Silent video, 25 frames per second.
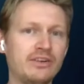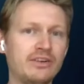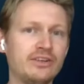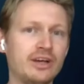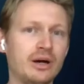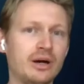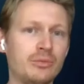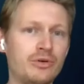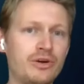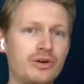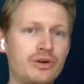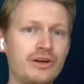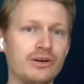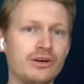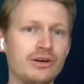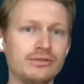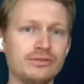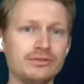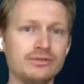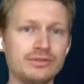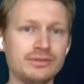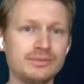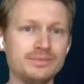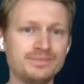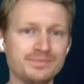summary
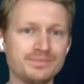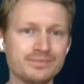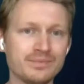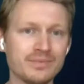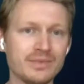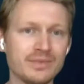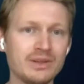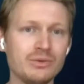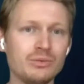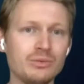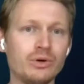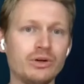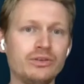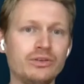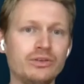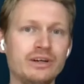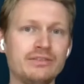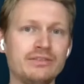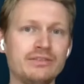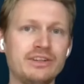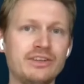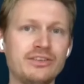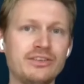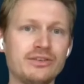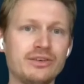of what you
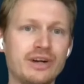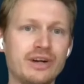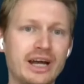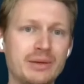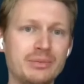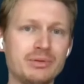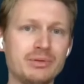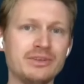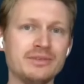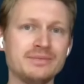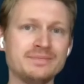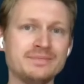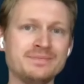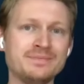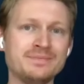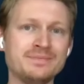have described?